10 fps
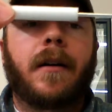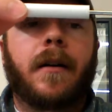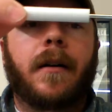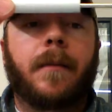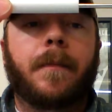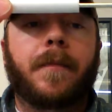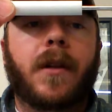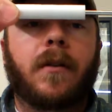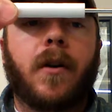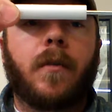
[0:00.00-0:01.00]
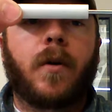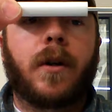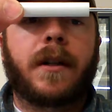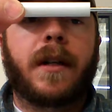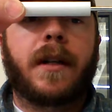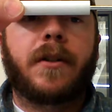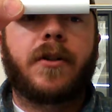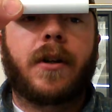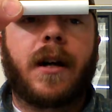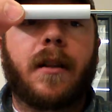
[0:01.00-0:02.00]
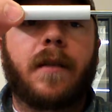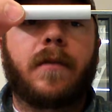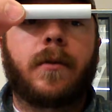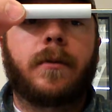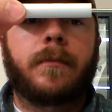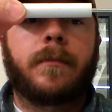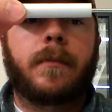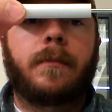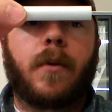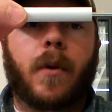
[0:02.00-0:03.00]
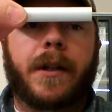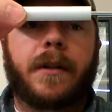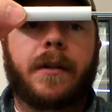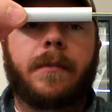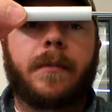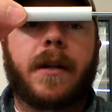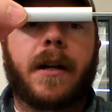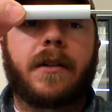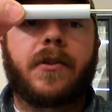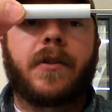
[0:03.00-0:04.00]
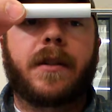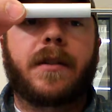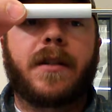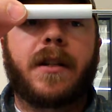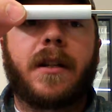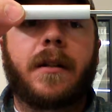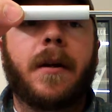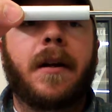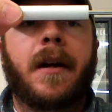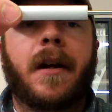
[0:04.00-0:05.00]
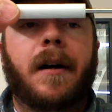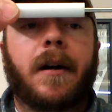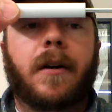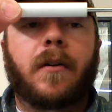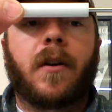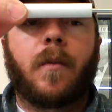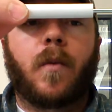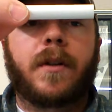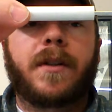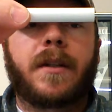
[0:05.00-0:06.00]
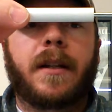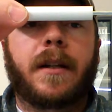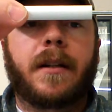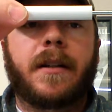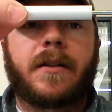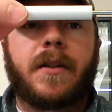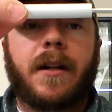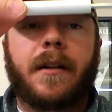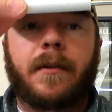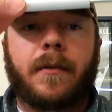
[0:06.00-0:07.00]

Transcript: Alarm 1 again is your high level point. Now as you can see, our alarm 1 setting is not